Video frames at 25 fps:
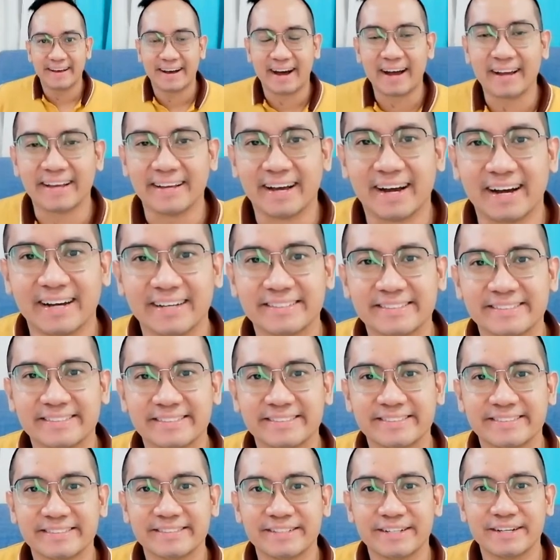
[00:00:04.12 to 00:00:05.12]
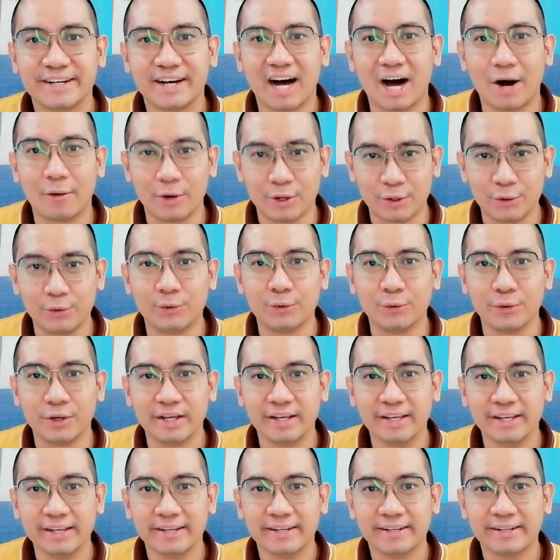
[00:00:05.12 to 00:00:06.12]
Hi guys, how are you
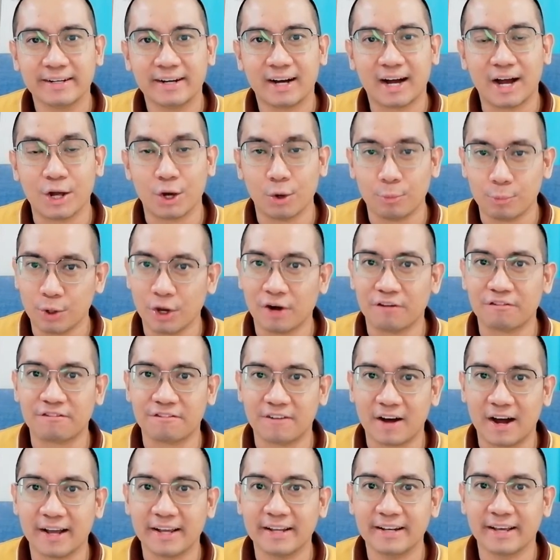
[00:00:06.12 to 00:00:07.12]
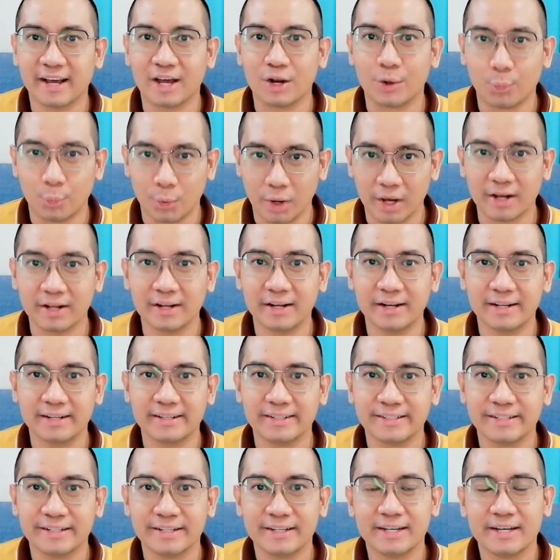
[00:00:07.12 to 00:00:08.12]
doing? I hope you are fine and well.
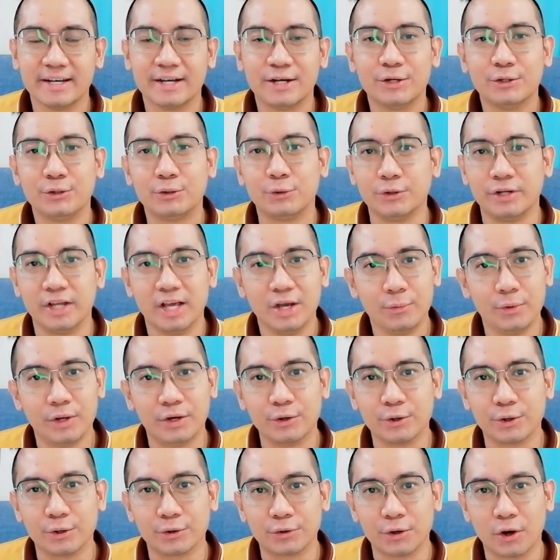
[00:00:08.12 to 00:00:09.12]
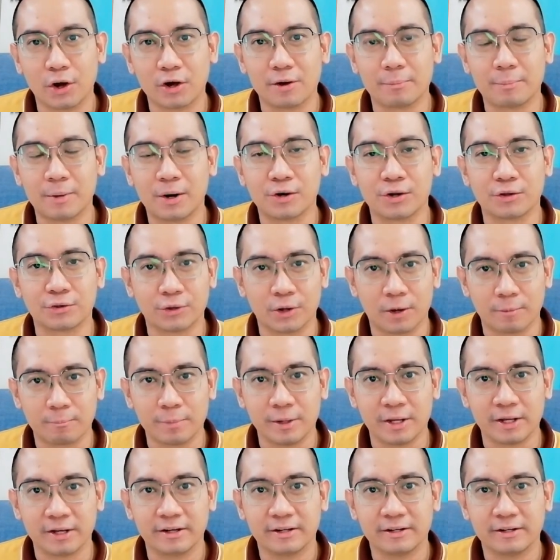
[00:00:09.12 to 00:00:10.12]
Today we're going to talk about the
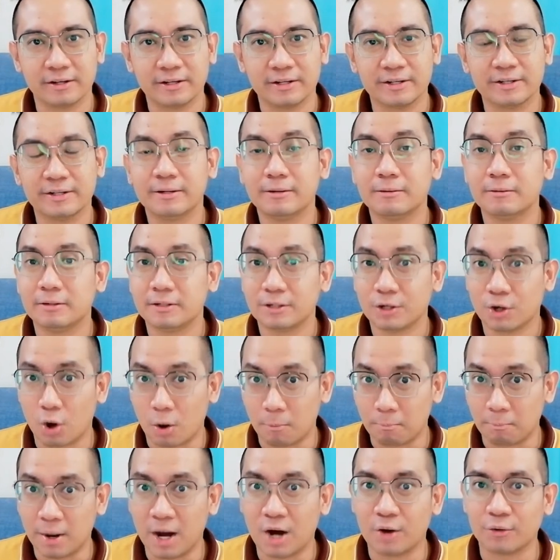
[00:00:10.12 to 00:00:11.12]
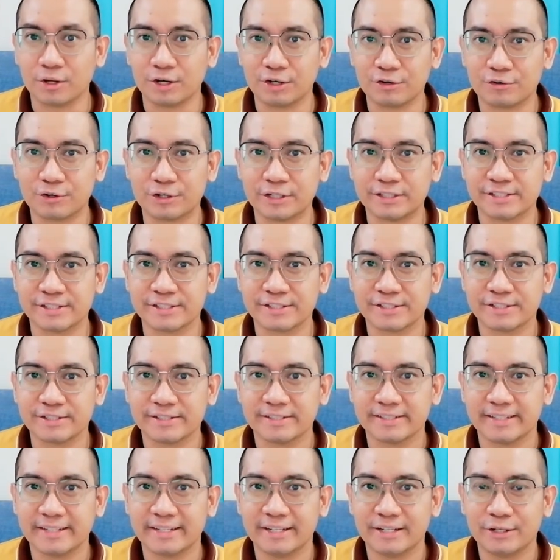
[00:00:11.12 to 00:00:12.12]
topic compound interest.
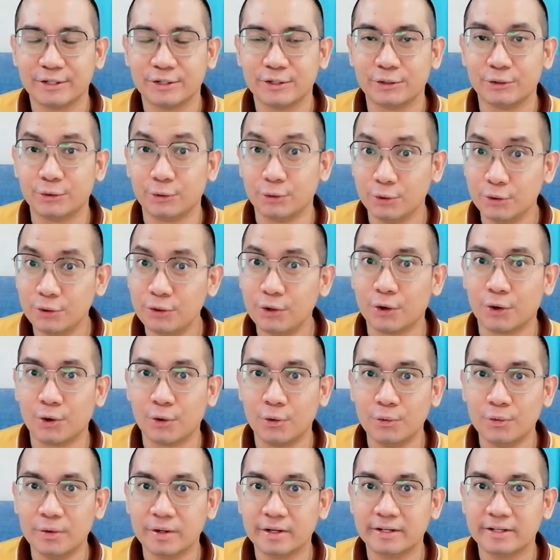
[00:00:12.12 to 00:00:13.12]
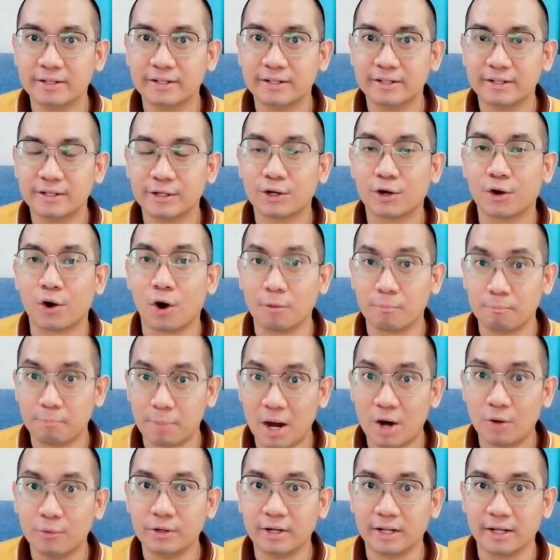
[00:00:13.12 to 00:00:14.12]
Do you know
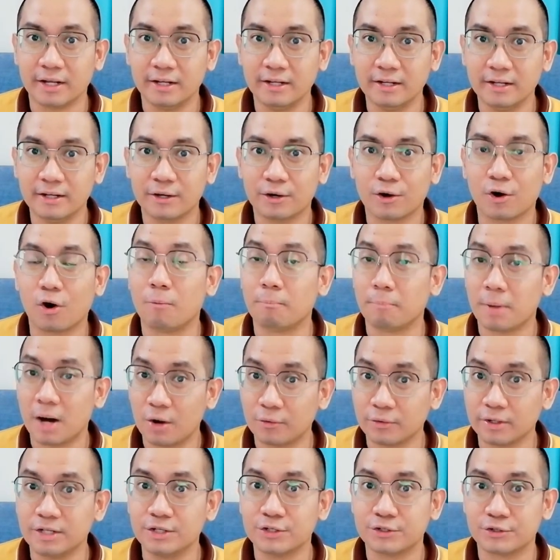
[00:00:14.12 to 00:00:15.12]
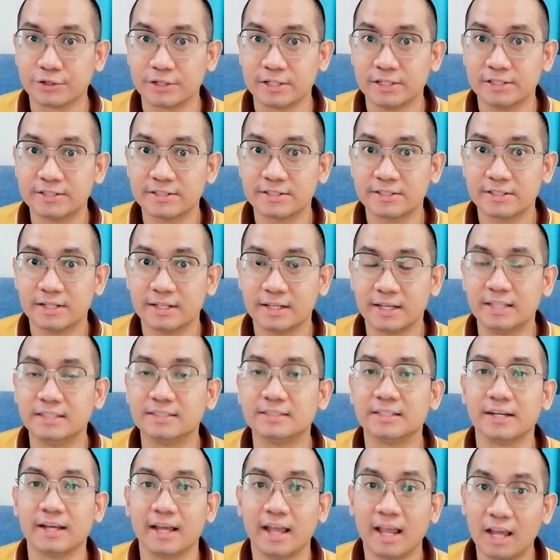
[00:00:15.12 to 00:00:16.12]
compounding, compound interest is
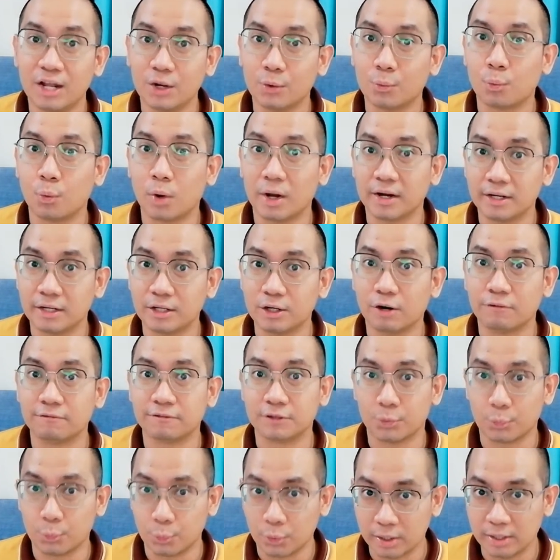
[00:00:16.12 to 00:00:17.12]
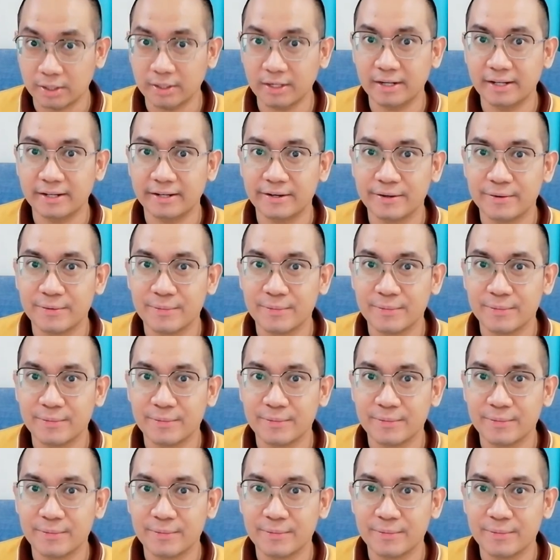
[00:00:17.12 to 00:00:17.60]
the eighth wonder of the world?